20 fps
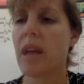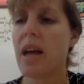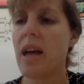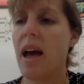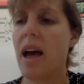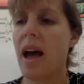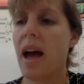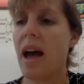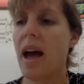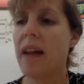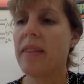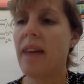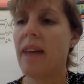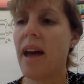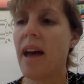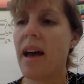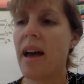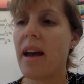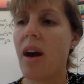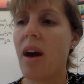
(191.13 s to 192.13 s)
And
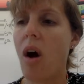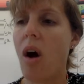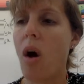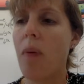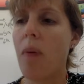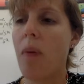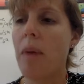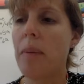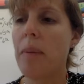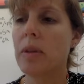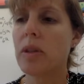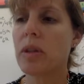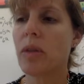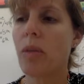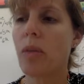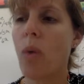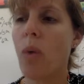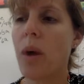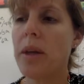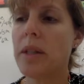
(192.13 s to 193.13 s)
then all members of
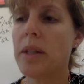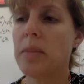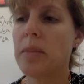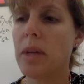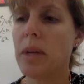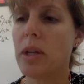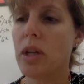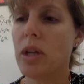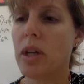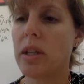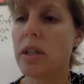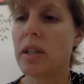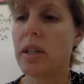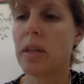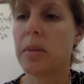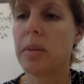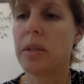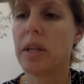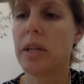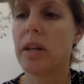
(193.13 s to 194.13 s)
one species in a
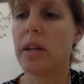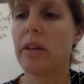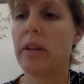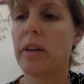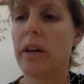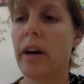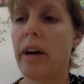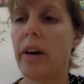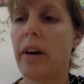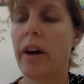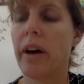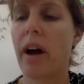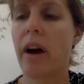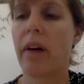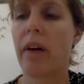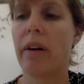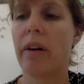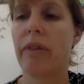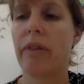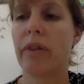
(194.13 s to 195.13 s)
particular area are
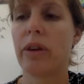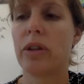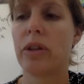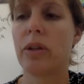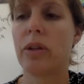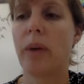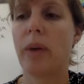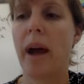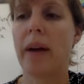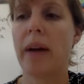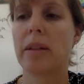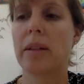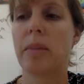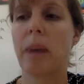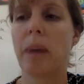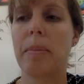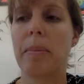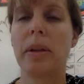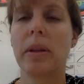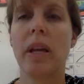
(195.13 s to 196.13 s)
referred to as the
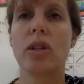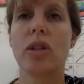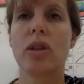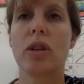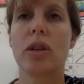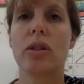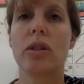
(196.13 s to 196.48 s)
population.